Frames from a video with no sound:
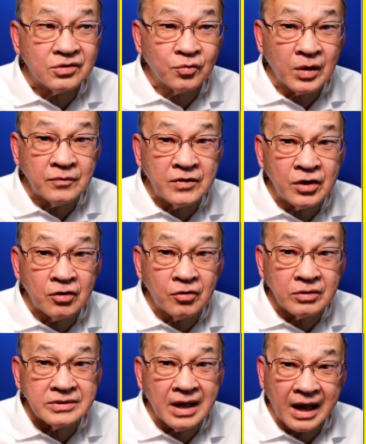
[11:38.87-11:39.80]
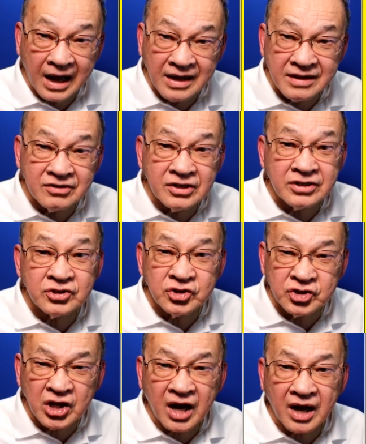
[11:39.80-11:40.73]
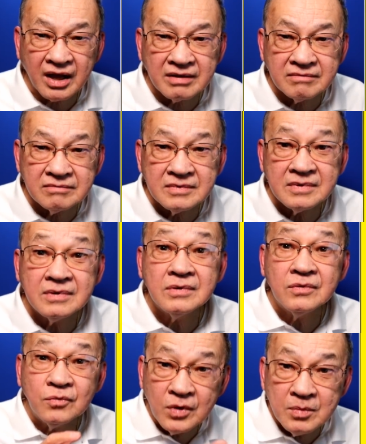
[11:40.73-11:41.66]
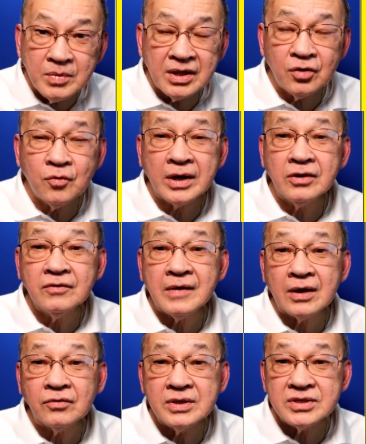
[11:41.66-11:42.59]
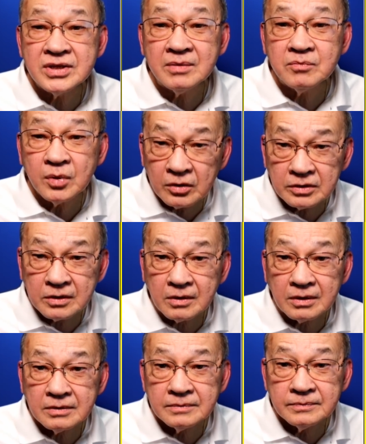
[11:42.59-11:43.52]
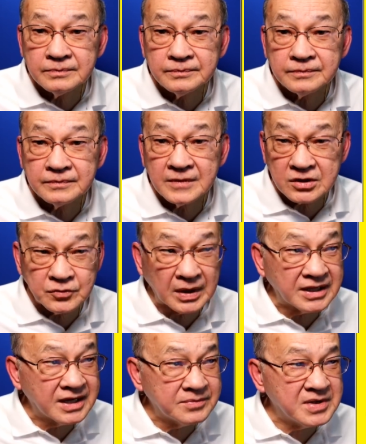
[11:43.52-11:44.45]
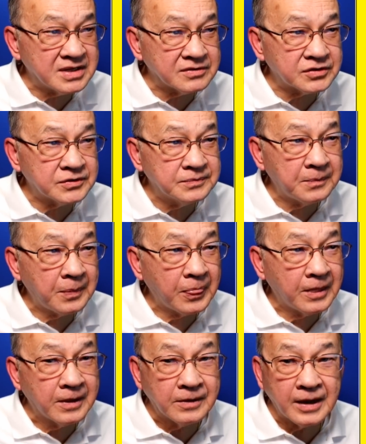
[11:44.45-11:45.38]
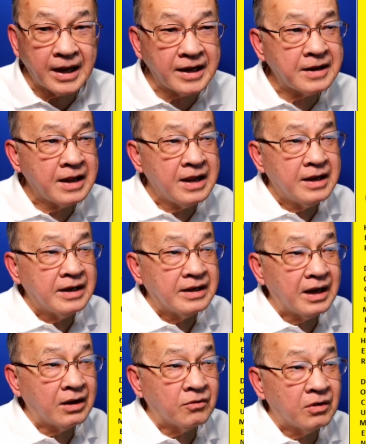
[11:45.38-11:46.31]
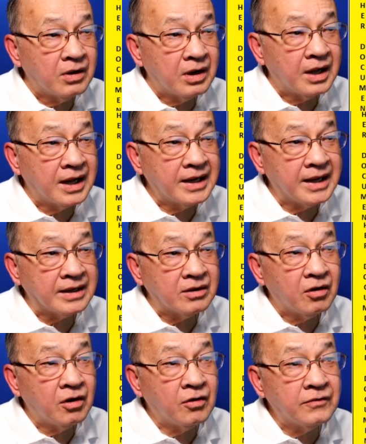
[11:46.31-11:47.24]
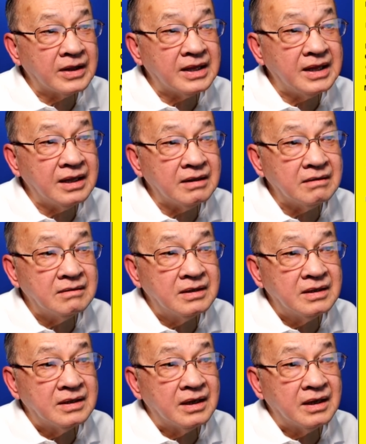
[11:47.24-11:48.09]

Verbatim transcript: The 12-year-old under child will be required to follow the same protocol. That's what that means. Okay? Now, again, over here,